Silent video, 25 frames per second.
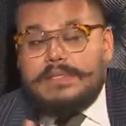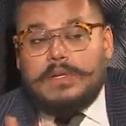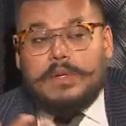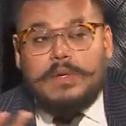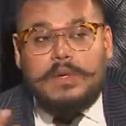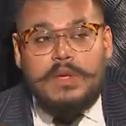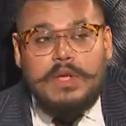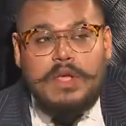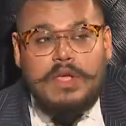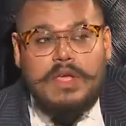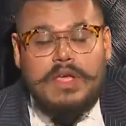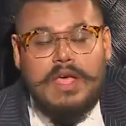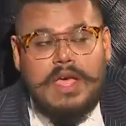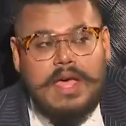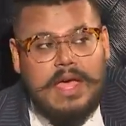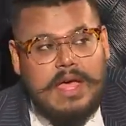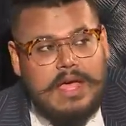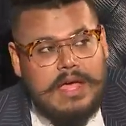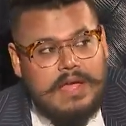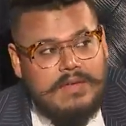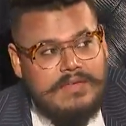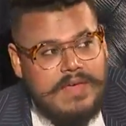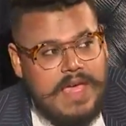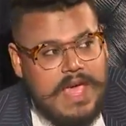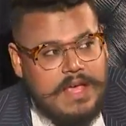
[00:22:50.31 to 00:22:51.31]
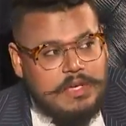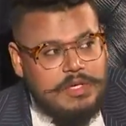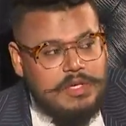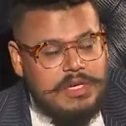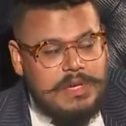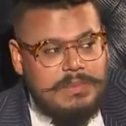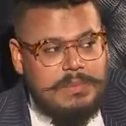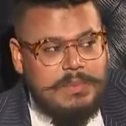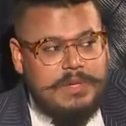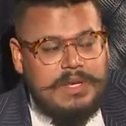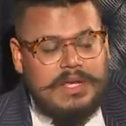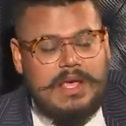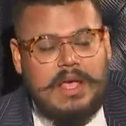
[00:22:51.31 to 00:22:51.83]
bus. So, Uh, we're
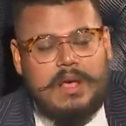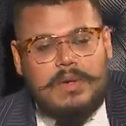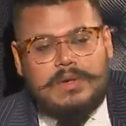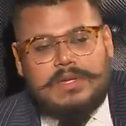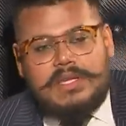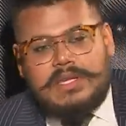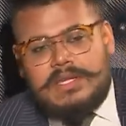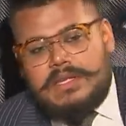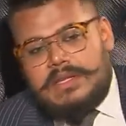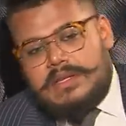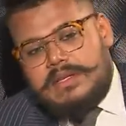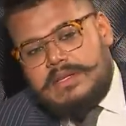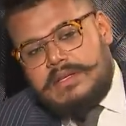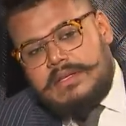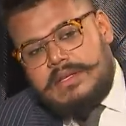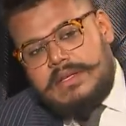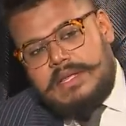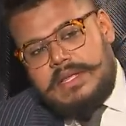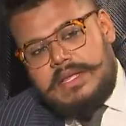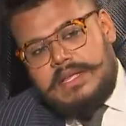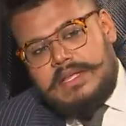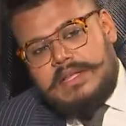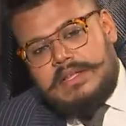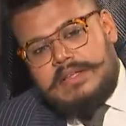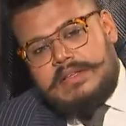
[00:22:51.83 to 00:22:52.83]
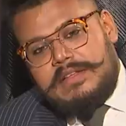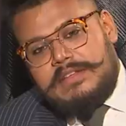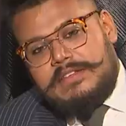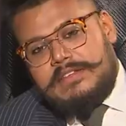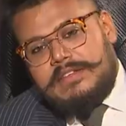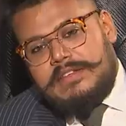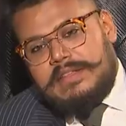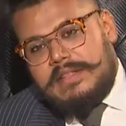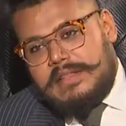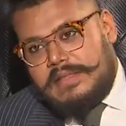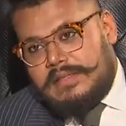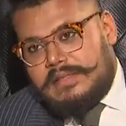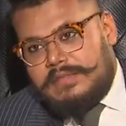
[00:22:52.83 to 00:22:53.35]
actually putting out a,
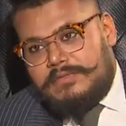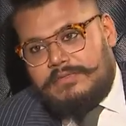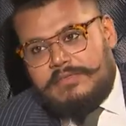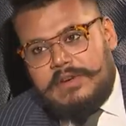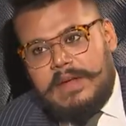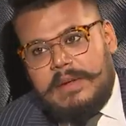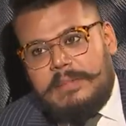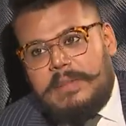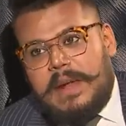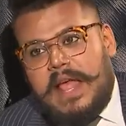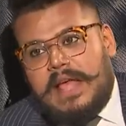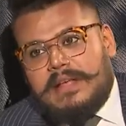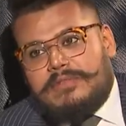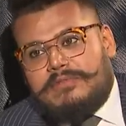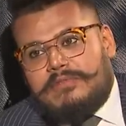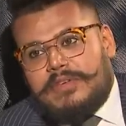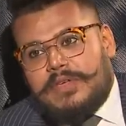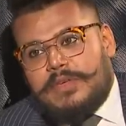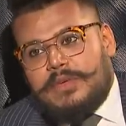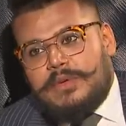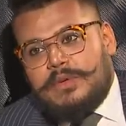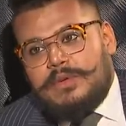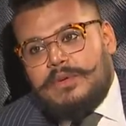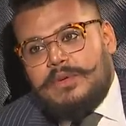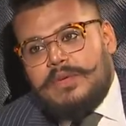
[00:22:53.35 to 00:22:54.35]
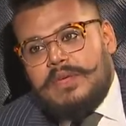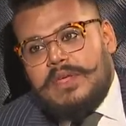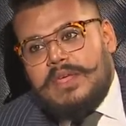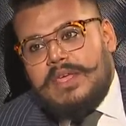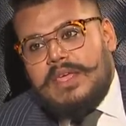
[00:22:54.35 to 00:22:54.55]
uh, there's a free plug for you.